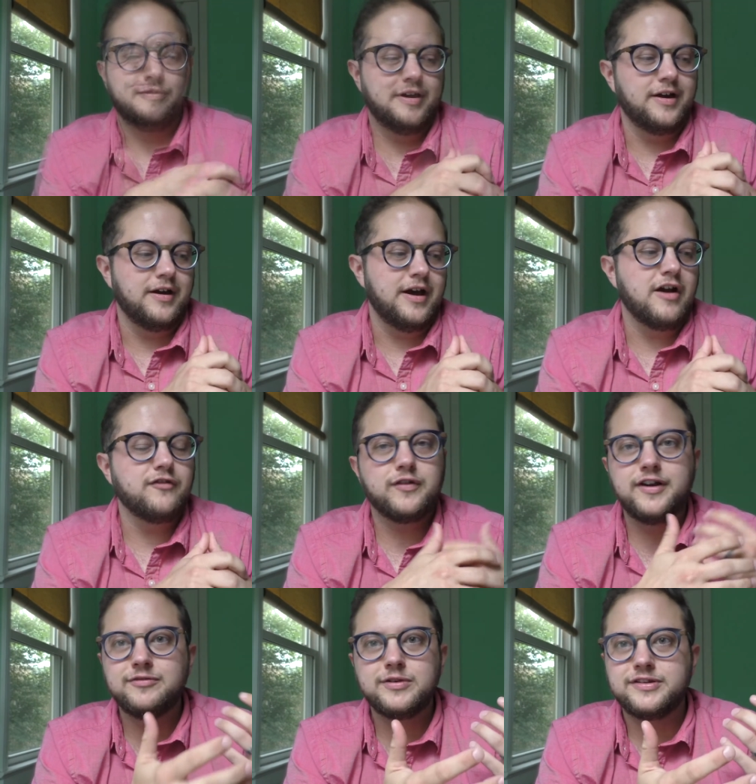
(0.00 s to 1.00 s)
our
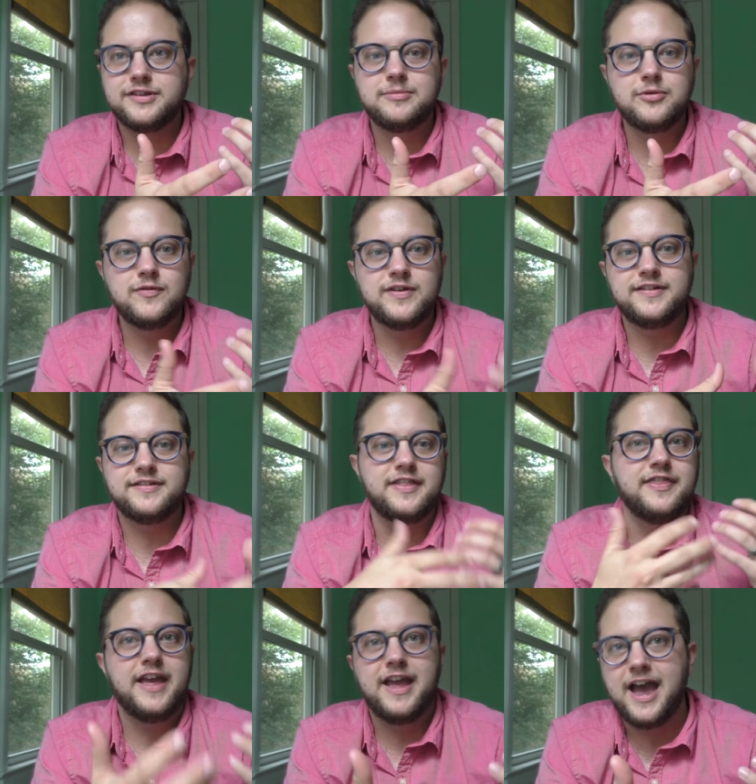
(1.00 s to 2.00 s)
friends went to the movies
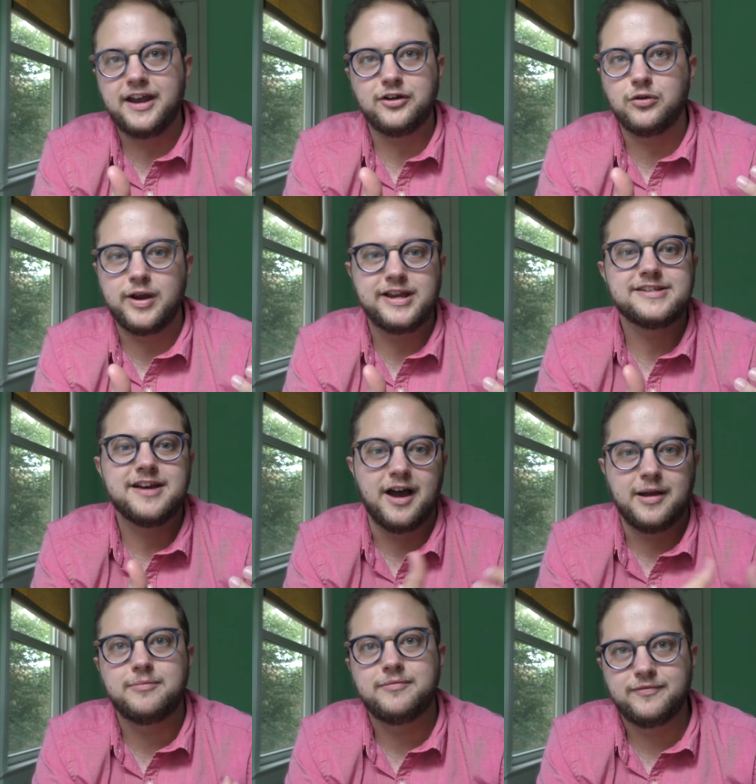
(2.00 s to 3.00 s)
and they had a great
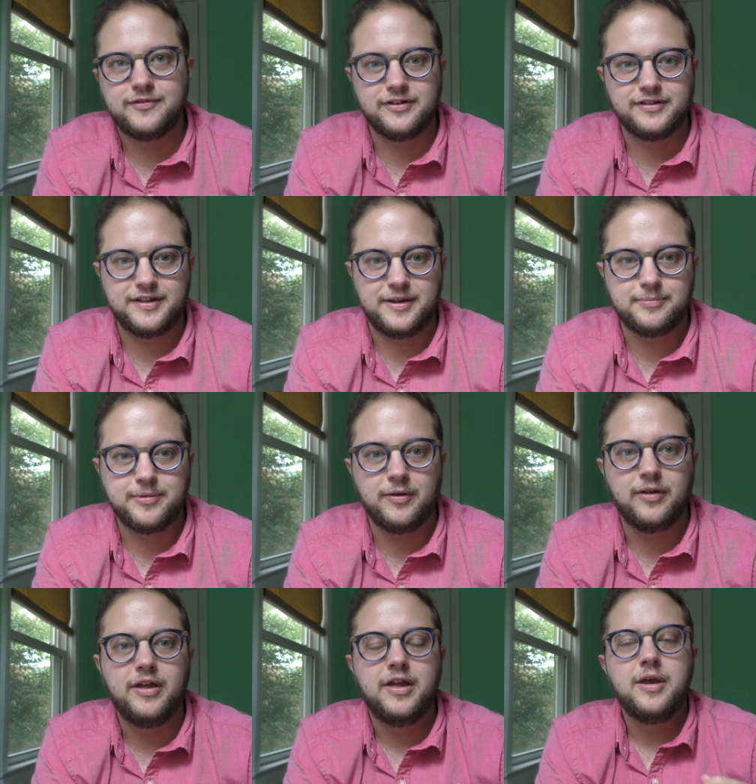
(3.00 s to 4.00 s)
time, for
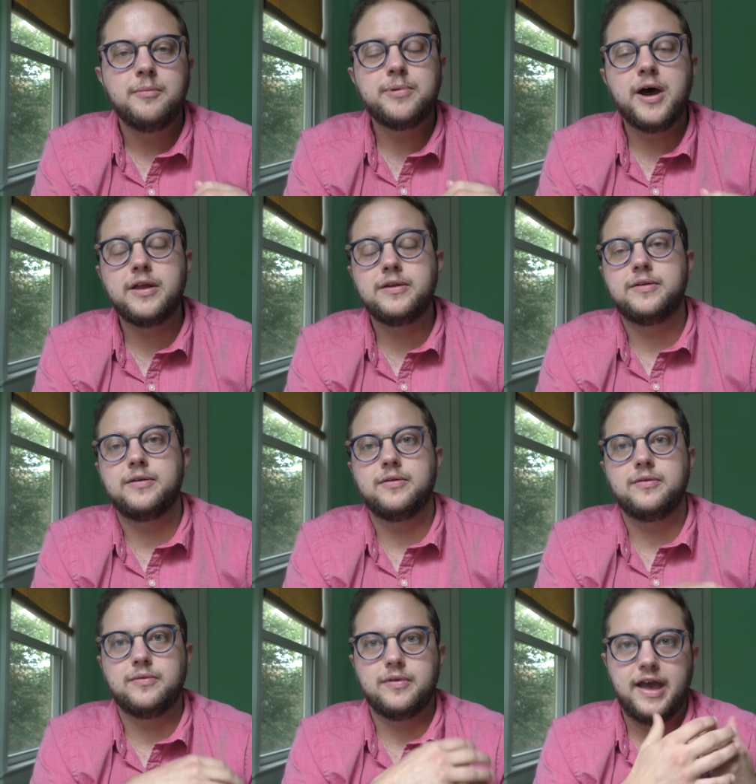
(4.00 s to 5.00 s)
example. But
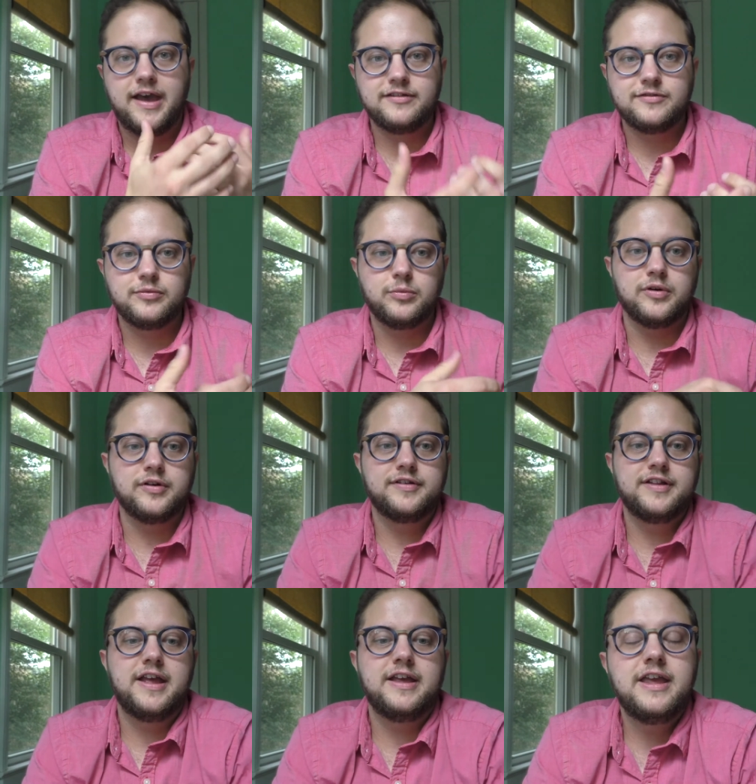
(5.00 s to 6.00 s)
as we're
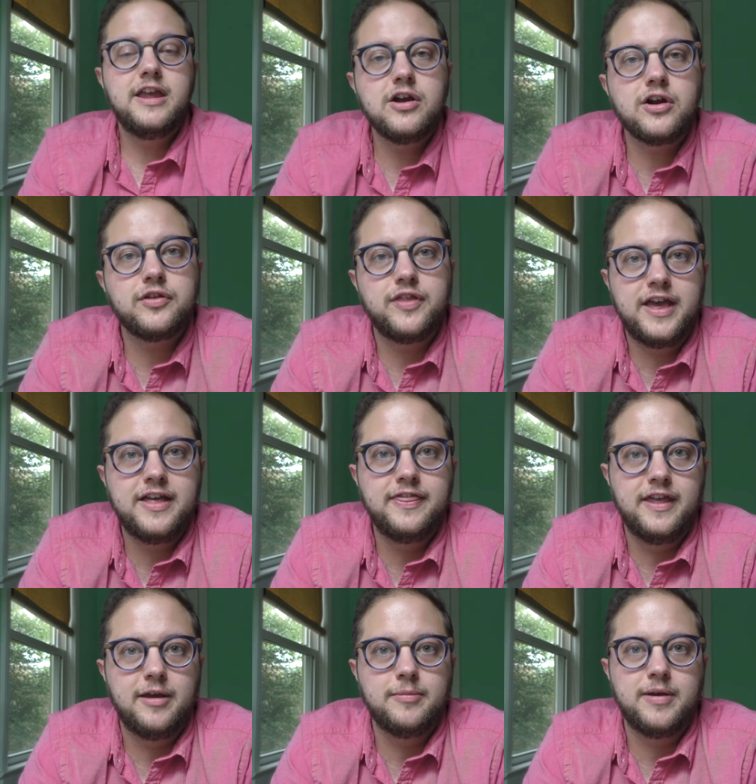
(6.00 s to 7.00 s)
saying here, they
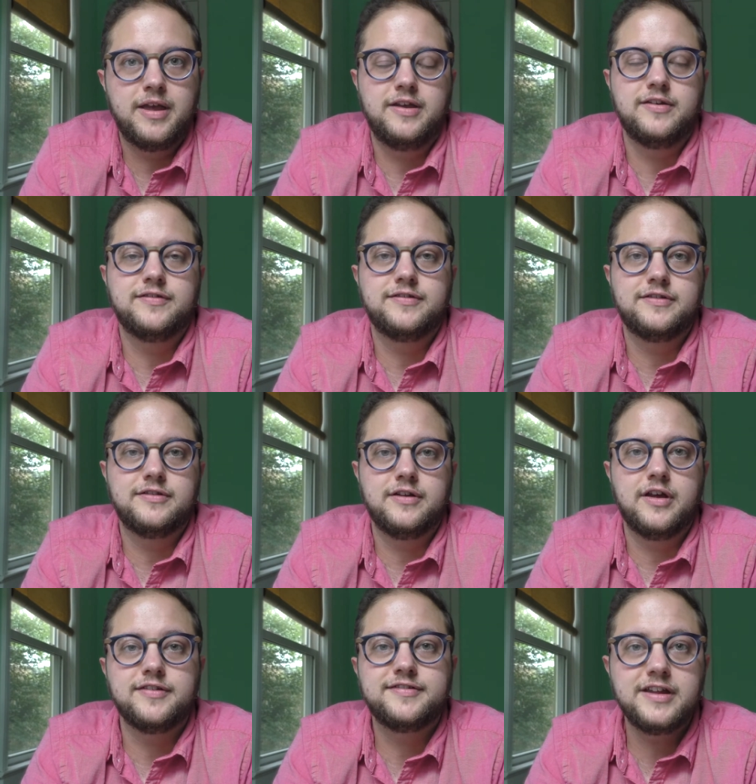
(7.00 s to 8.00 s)
and them is
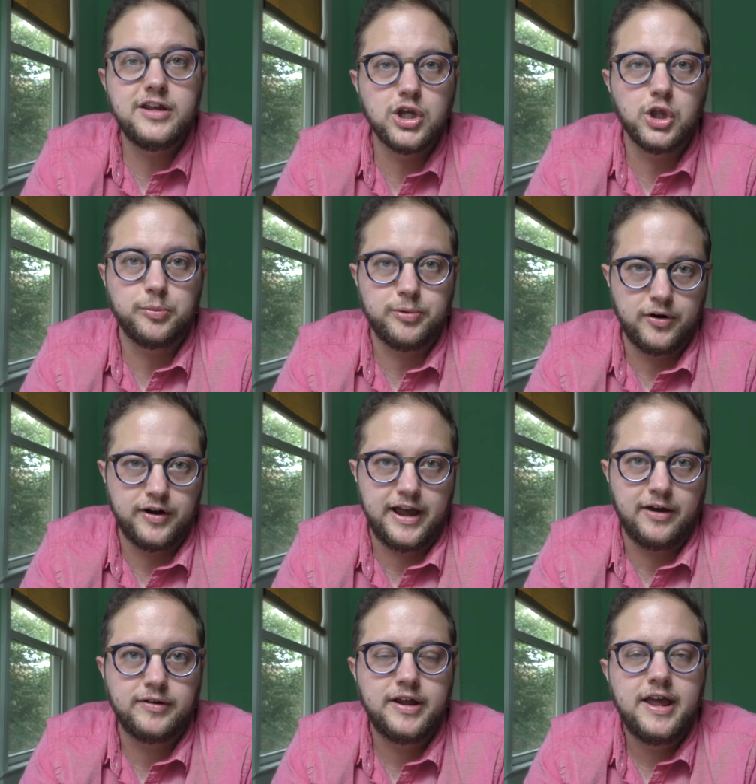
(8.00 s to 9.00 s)
a singular
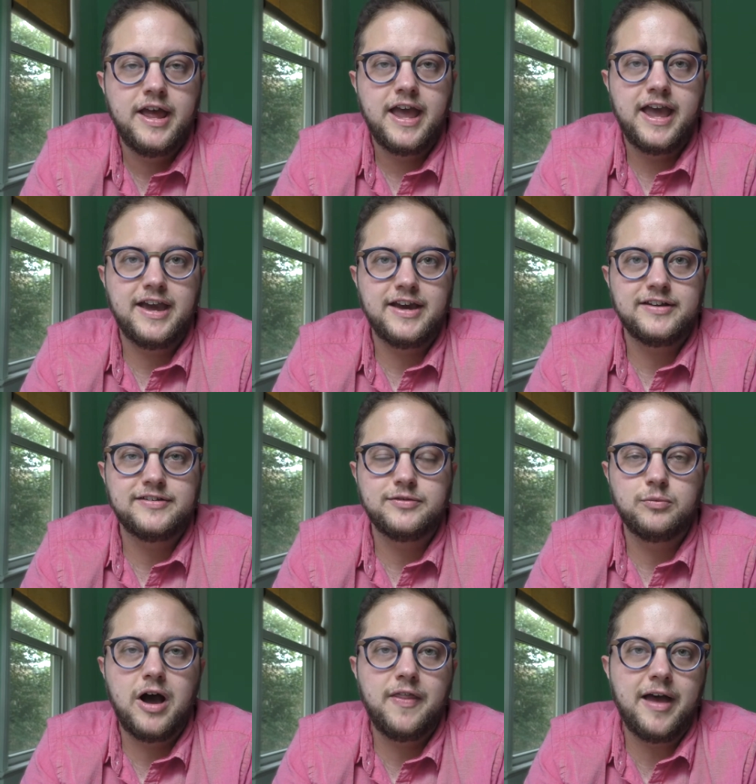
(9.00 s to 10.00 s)
pronoun. And
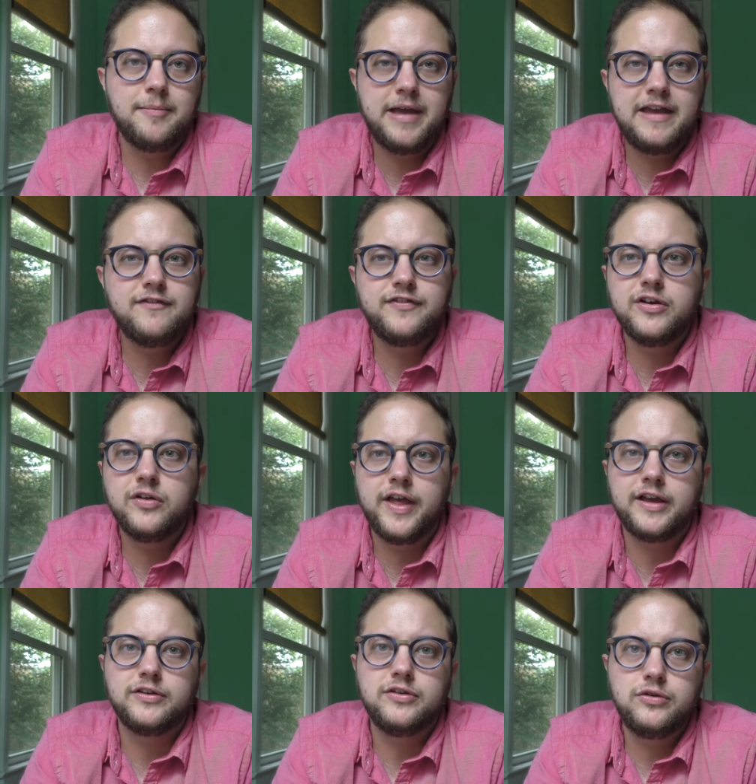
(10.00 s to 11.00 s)
while that may feel
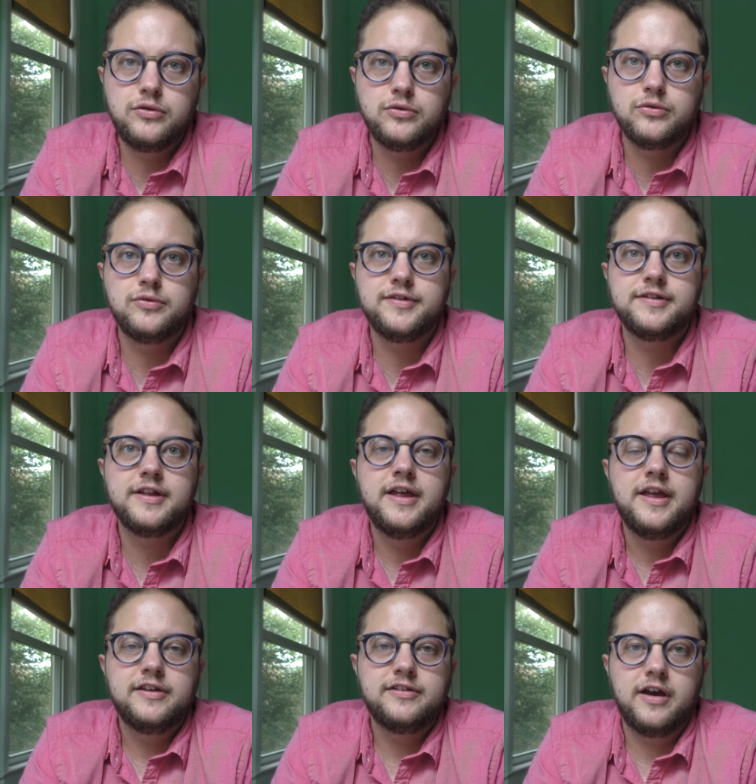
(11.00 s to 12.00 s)
like news
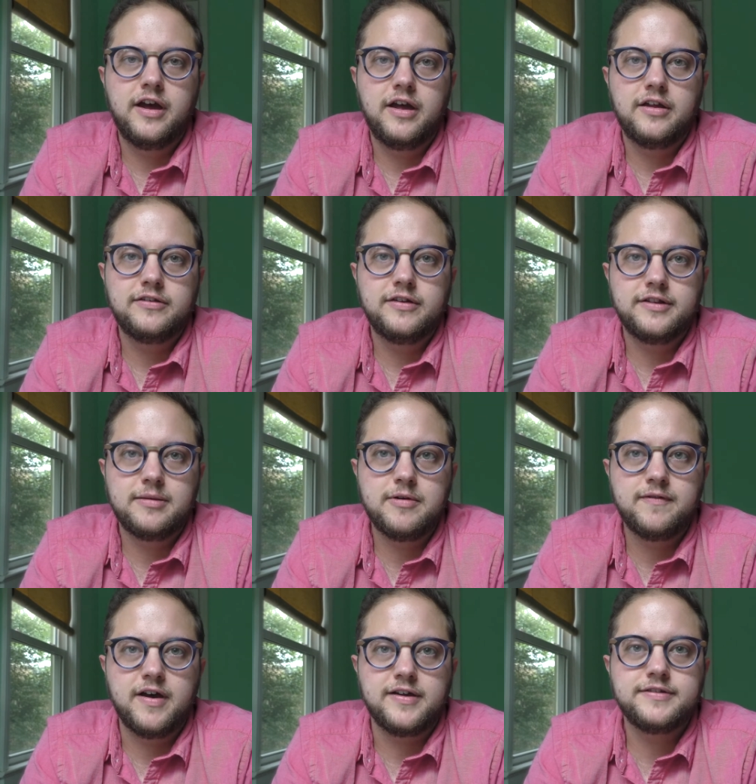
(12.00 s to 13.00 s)
to some
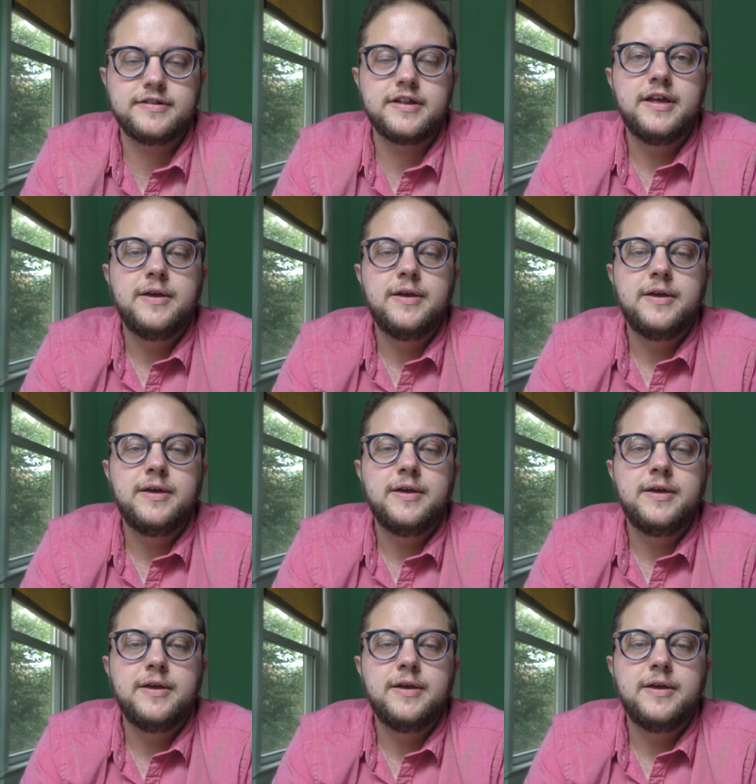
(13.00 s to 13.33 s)
of us,